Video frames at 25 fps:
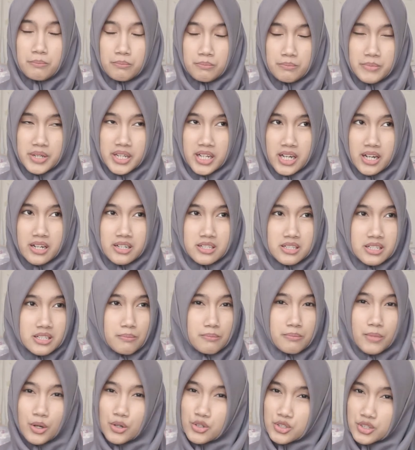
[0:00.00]
Because
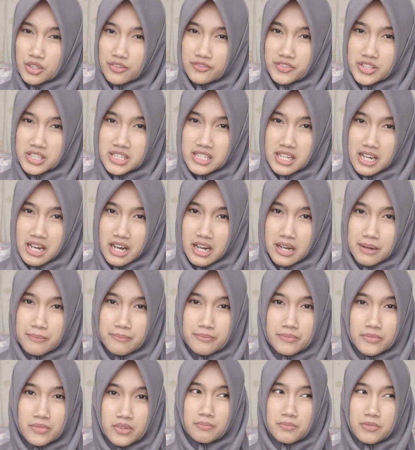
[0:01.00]
most of the time,
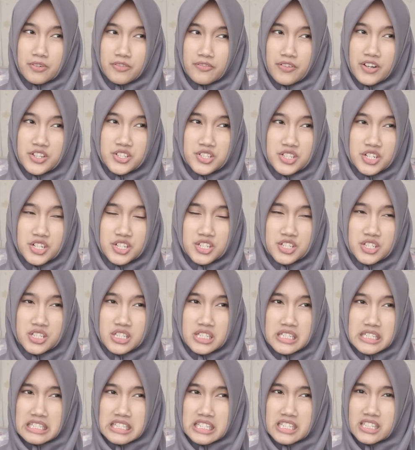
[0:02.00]
professors
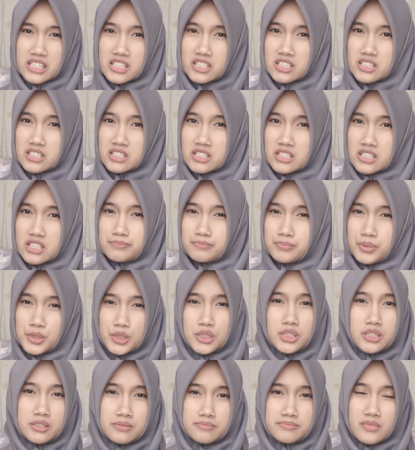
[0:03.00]
didn't
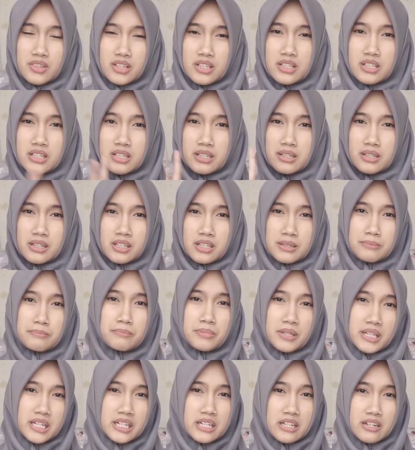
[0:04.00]
put the
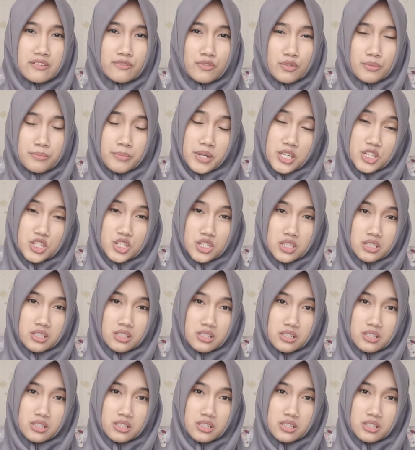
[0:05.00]
complete information